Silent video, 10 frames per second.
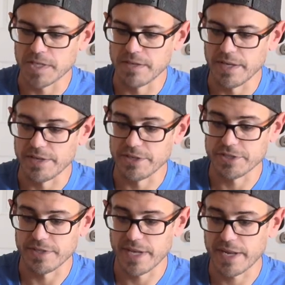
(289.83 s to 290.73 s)
In
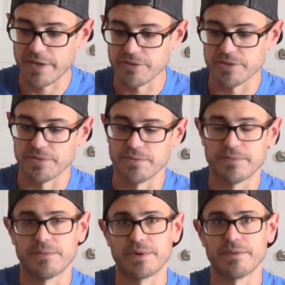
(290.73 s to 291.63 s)
addition to that, I also
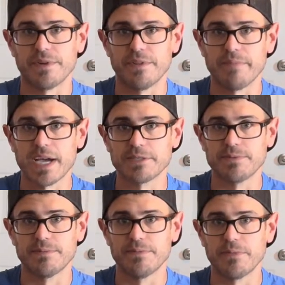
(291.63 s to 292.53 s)
want to run the
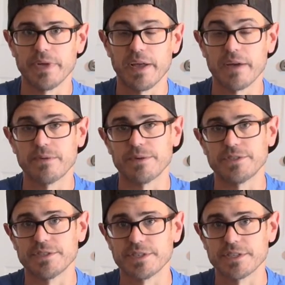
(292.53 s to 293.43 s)
maximum wing angle, which
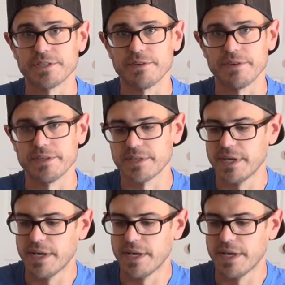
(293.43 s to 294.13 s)
is 6 degrees.